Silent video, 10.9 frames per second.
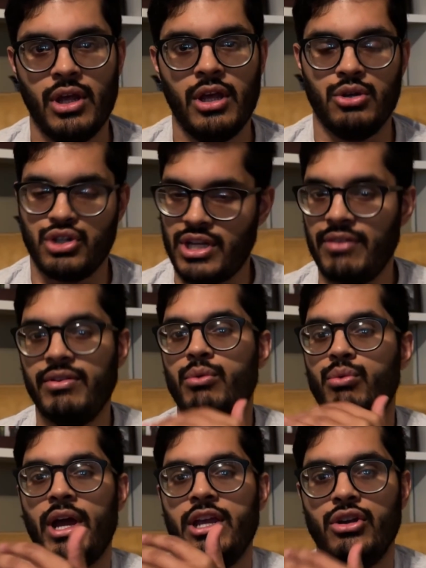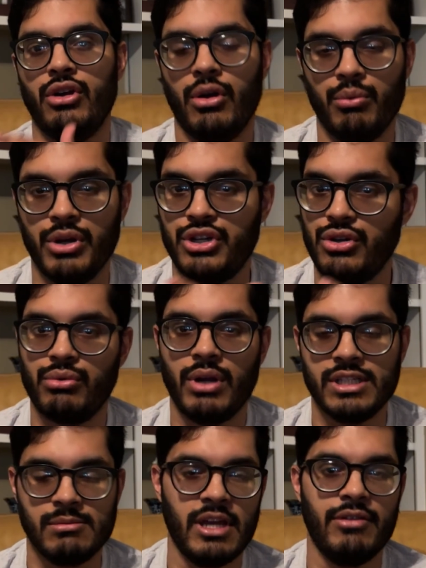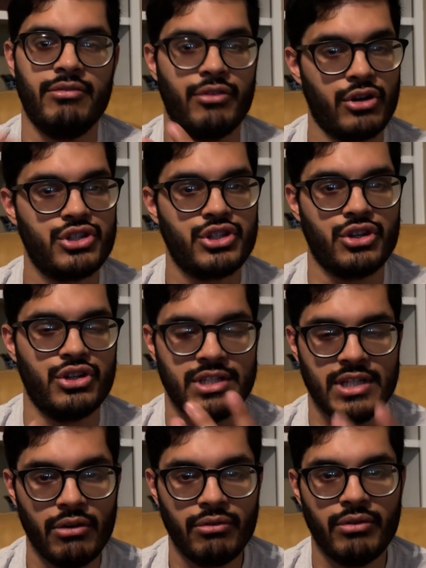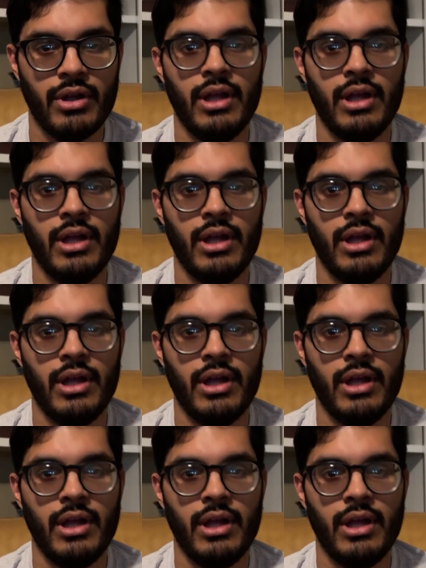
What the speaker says: You should definitely write your original resume first yourself,